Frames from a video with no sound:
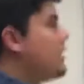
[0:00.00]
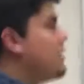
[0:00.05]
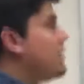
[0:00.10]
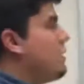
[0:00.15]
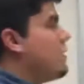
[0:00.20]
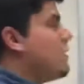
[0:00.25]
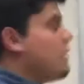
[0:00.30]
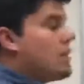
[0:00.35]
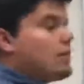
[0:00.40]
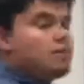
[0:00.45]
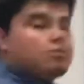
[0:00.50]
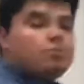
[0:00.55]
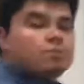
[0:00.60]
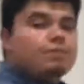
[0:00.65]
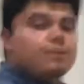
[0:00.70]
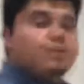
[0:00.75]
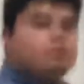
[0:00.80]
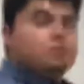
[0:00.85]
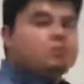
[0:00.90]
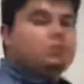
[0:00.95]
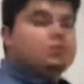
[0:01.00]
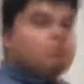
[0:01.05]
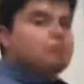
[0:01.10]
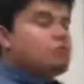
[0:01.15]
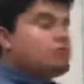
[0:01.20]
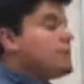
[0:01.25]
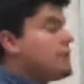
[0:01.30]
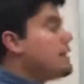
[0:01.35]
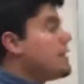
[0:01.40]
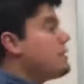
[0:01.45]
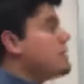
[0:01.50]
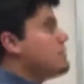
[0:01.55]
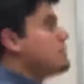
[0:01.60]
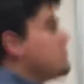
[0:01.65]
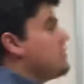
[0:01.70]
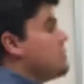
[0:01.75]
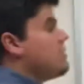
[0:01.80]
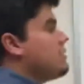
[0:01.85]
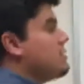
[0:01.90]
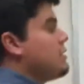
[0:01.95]
The glossopharyngeal tract
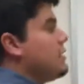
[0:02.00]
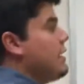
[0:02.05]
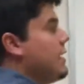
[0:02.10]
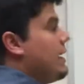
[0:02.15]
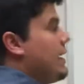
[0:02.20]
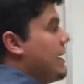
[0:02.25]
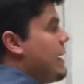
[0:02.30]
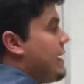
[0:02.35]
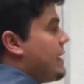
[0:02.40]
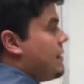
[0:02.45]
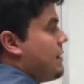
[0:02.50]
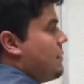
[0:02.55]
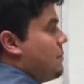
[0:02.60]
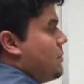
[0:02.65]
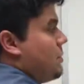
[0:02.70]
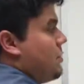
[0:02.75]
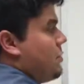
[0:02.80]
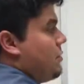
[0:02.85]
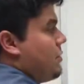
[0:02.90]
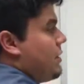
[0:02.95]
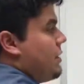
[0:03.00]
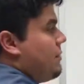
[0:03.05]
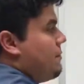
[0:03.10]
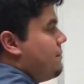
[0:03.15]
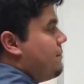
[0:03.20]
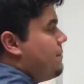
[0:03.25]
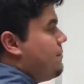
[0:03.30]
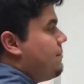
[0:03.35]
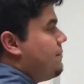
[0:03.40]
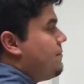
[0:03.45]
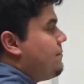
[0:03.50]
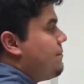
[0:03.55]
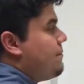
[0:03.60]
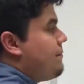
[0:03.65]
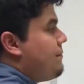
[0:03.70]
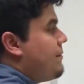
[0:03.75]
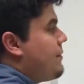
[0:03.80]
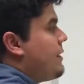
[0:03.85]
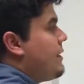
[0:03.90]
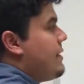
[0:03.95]
starts at the medulla.
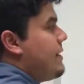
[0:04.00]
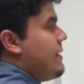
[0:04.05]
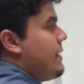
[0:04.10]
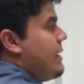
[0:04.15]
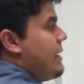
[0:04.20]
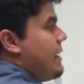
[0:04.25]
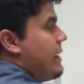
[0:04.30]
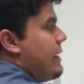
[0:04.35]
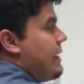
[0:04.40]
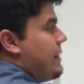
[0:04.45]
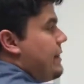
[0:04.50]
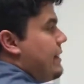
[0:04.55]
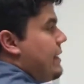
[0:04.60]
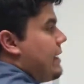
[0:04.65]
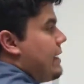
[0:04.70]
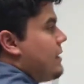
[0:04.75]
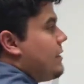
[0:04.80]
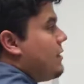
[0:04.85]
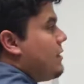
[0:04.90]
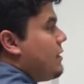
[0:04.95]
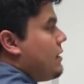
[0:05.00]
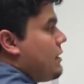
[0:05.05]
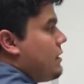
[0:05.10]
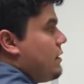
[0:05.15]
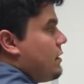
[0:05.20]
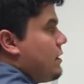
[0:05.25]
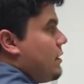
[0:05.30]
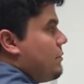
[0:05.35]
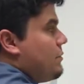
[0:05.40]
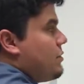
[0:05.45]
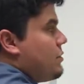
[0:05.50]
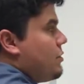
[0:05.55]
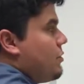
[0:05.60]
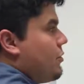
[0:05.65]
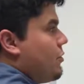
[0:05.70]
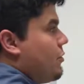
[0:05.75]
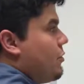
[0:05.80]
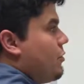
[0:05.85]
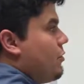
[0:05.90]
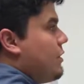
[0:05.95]
It then comes
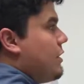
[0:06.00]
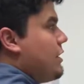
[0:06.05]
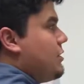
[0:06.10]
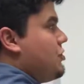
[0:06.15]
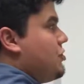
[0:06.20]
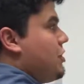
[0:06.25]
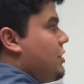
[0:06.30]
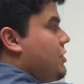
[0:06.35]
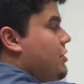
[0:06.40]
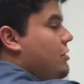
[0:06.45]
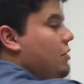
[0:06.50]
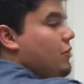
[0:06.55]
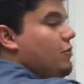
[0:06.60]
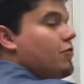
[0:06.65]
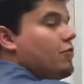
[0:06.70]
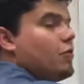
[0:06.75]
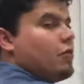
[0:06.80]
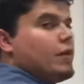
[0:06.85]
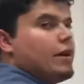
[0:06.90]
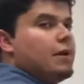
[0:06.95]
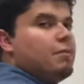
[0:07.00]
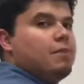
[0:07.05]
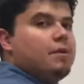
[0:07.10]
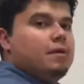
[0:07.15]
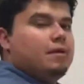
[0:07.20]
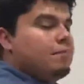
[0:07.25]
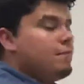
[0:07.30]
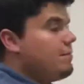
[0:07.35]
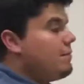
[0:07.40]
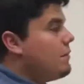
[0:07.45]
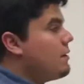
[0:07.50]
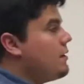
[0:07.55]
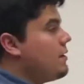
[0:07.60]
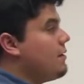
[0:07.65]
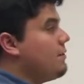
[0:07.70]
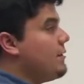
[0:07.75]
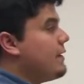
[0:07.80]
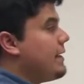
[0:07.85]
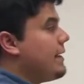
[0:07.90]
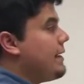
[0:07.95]
through the jugular foramen
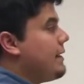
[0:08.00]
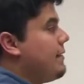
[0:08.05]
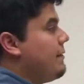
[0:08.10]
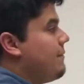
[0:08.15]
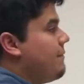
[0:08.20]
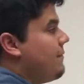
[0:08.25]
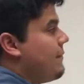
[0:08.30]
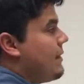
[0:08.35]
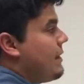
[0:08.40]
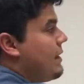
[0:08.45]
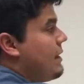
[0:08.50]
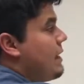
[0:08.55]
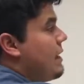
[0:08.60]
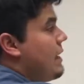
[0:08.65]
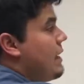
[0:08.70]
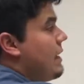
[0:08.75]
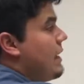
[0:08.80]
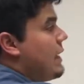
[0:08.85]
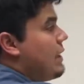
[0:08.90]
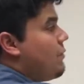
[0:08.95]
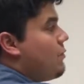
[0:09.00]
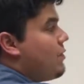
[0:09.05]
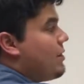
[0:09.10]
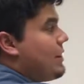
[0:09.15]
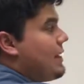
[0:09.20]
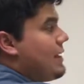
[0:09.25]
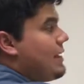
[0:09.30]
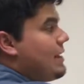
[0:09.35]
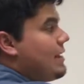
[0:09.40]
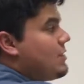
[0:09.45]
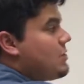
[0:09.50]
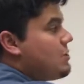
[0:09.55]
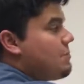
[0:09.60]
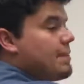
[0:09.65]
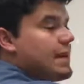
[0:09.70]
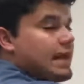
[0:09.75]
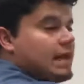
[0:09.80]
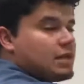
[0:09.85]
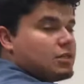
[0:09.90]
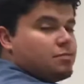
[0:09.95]
of the head. It would then need to
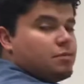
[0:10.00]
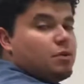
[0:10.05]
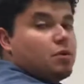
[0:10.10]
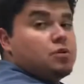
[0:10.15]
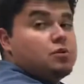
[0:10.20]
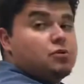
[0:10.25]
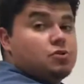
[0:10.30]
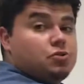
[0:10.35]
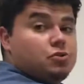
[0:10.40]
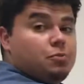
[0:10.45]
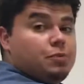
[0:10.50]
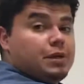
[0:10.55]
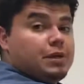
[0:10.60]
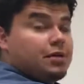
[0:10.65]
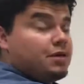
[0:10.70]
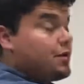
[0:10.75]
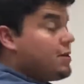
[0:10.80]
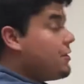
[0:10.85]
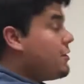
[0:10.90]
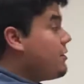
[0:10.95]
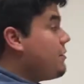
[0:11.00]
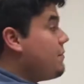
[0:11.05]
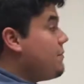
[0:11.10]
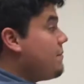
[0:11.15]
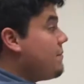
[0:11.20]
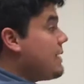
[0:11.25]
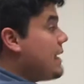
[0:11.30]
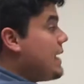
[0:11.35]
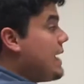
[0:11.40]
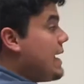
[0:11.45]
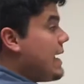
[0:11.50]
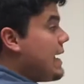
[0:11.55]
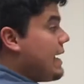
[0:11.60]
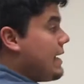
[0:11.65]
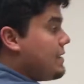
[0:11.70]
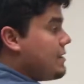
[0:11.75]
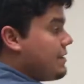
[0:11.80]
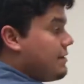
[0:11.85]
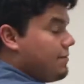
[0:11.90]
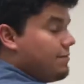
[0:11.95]
pass both superior
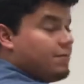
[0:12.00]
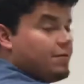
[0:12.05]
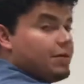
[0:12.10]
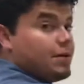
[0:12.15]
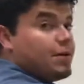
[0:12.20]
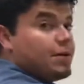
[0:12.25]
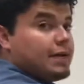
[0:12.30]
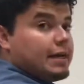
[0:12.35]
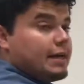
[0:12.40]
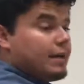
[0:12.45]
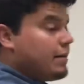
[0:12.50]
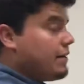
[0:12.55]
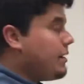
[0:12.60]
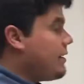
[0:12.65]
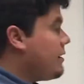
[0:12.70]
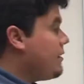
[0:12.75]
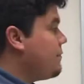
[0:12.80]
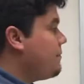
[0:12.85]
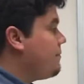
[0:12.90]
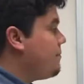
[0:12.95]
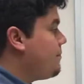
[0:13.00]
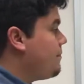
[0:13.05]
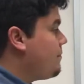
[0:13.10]
and inferior ganglion.